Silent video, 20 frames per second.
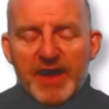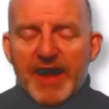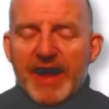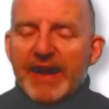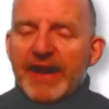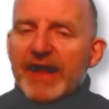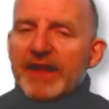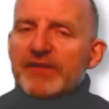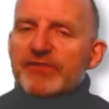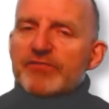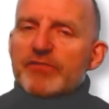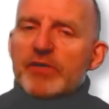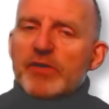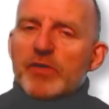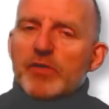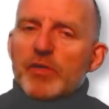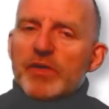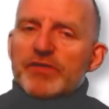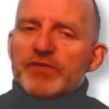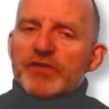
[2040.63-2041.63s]
and answering a
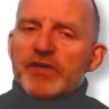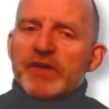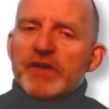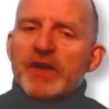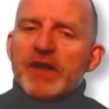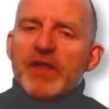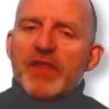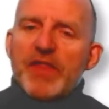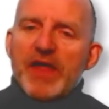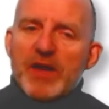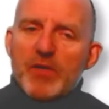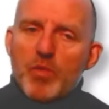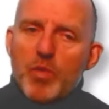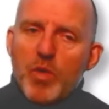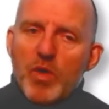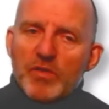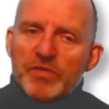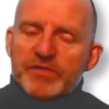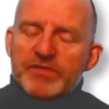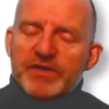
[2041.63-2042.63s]
question they
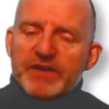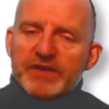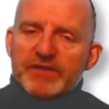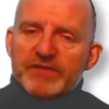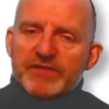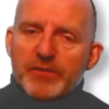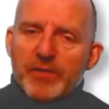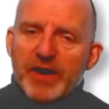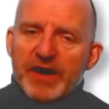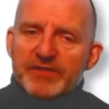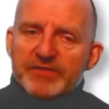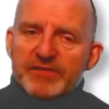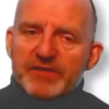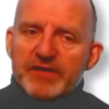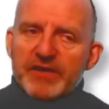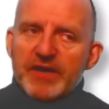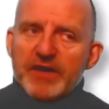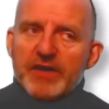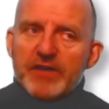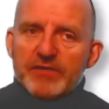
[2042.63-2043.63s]
wanted to
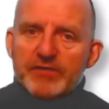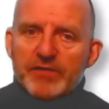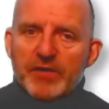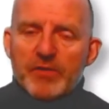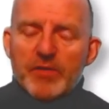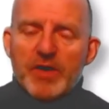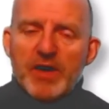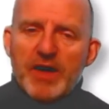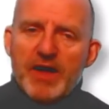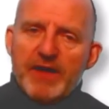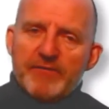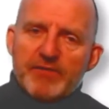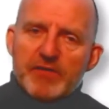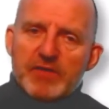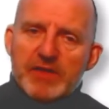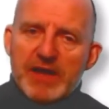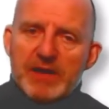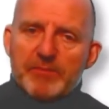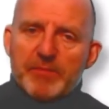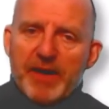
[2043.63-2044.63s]
ask. So if you
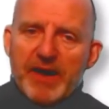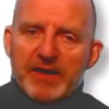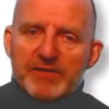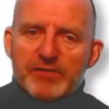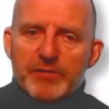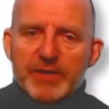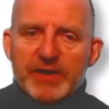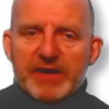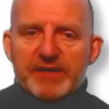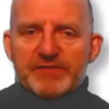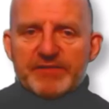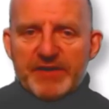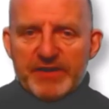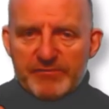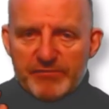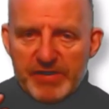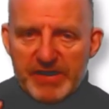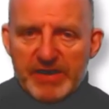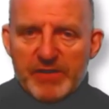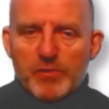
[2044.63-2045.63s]
think back to when I
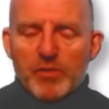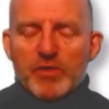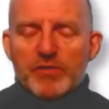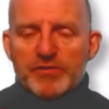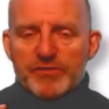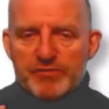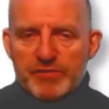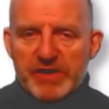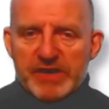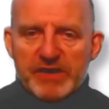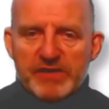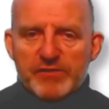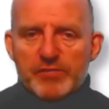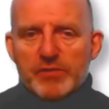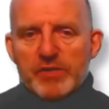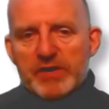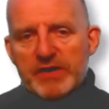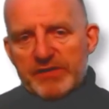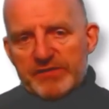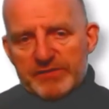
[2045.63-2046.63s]
said read it once, read it
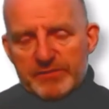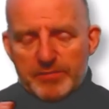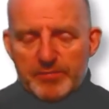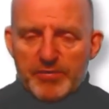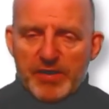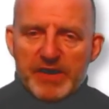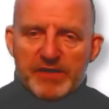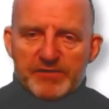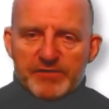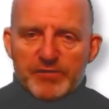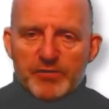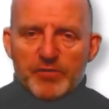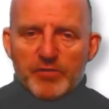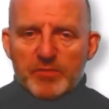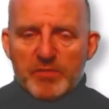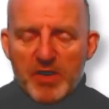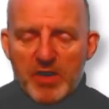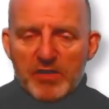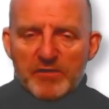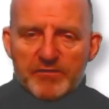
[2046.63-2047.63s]
twice,
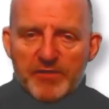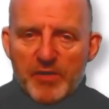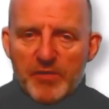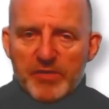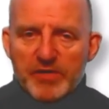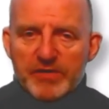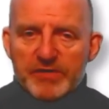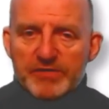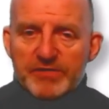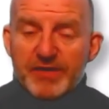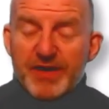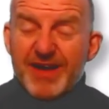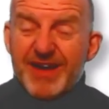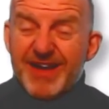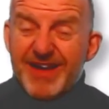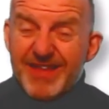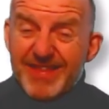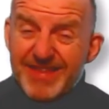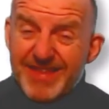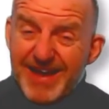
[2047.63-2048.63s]
brainstorm, mark, focus,
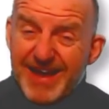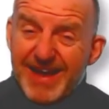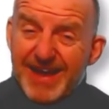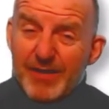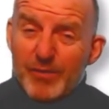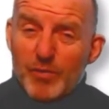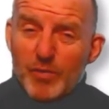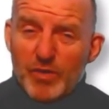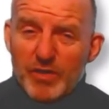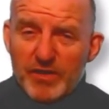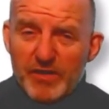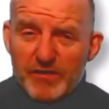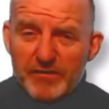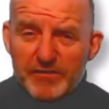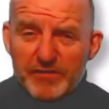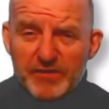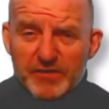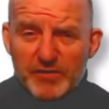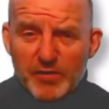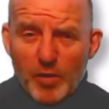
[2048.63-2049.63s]
that would
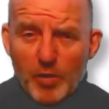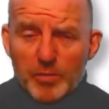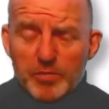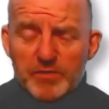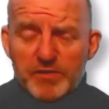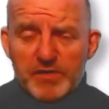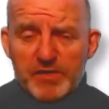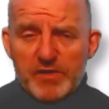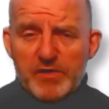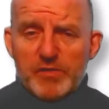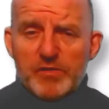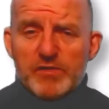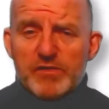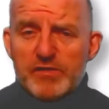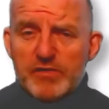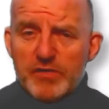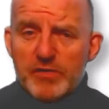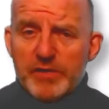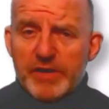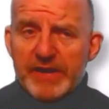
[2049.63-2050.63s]
have stopped you
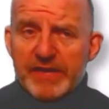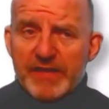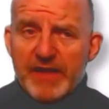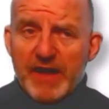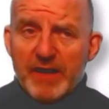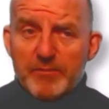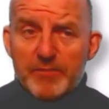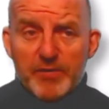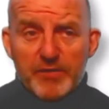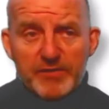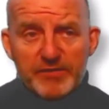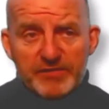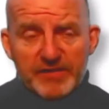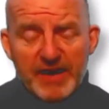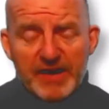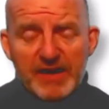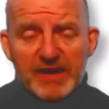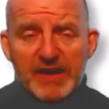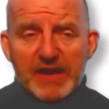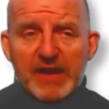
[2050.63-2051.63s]
doing that, but
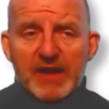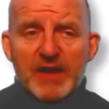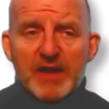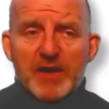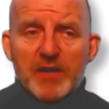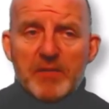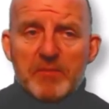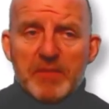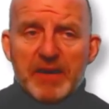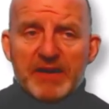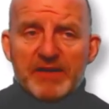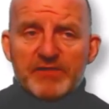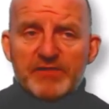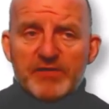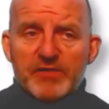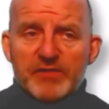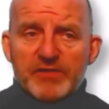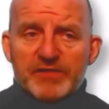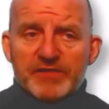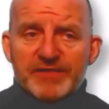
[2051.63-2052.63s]
sadly many
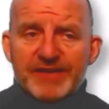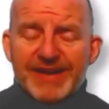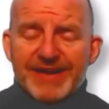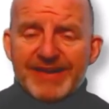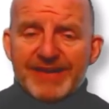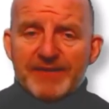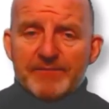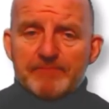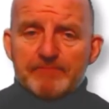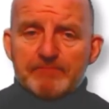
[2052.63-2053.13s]
students didn't.